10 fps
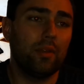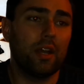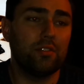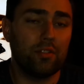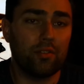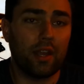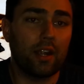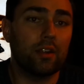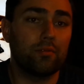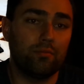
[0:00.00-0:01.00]
because you're
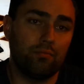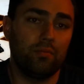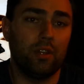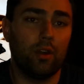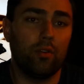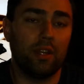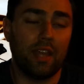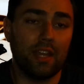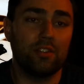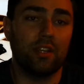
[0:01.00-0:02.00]
there,
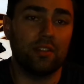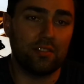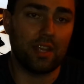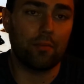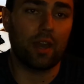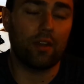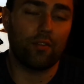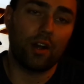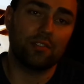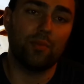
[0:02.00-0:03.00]
engaging in the same kind of
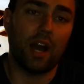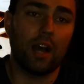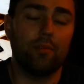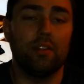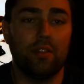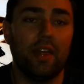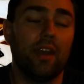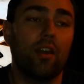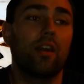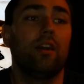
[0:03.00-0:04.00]
awesome hobby that they
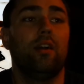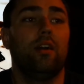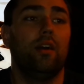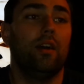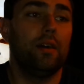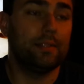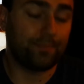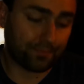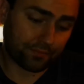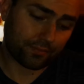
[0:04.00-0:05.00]
are.
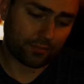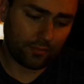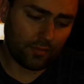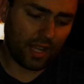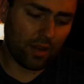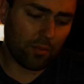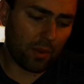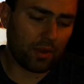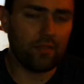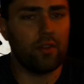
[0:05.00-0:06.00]
And
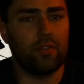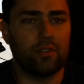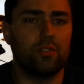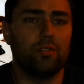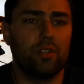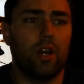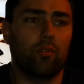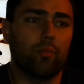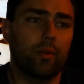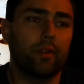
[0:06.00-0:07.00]
remember, even if you're a socially
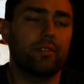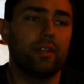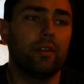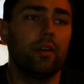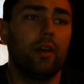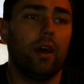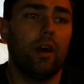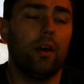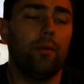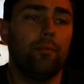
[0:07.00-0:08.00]
awkward person,
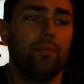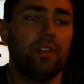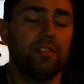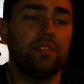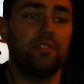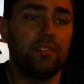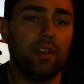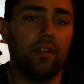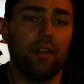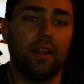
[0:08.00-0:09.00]
this is
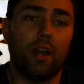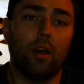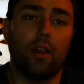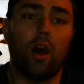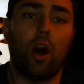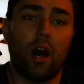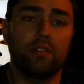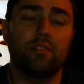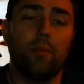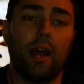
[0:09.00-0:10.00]
still an
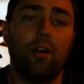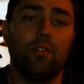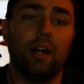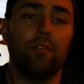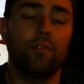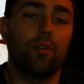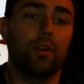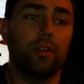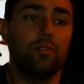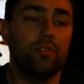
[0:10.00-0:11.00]
awesome outlet
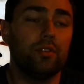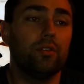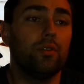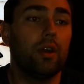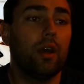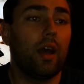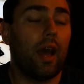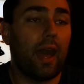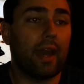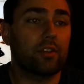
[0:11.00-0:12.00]
for you to
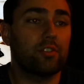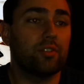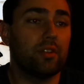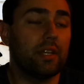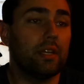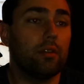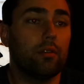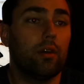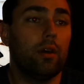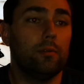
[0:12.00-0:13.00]
actually,
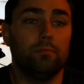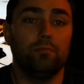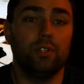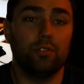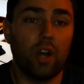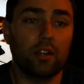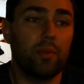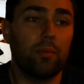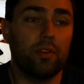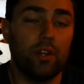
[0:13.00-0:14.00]
talk to
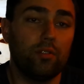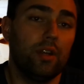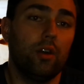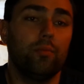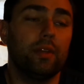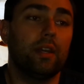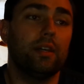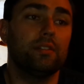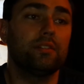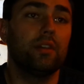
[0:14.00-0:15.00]
people you don't know
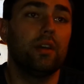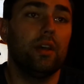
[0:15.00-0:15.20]
because,